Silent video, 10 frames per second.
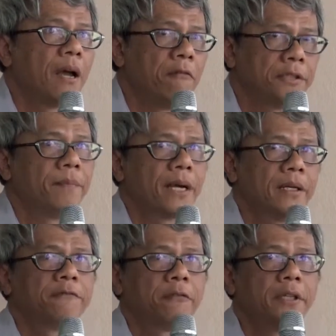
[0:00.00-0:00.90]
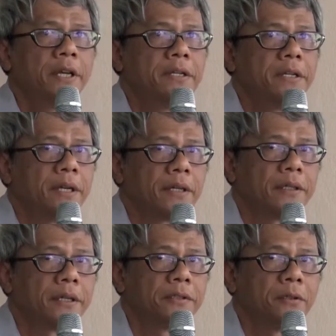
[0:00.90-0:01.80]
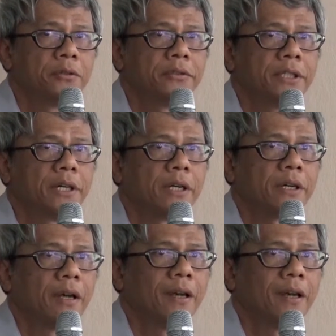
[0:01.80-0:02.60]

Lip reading: I was blacklisted for 10 years. That's no secret.